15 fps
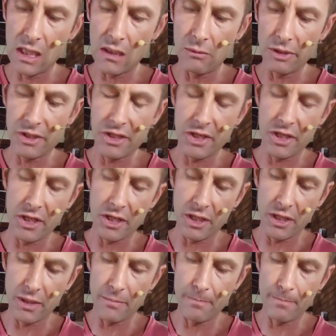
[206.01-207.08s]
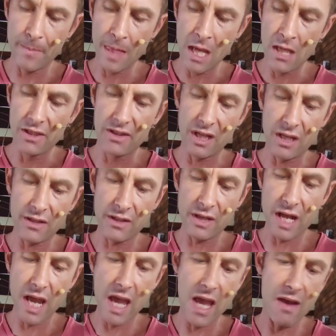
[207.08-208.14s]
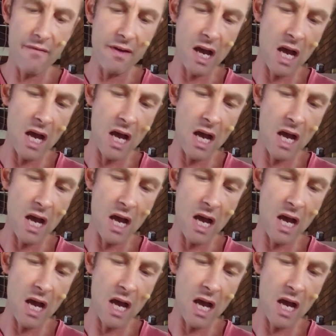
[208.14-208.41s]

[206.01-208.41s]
which doesn't have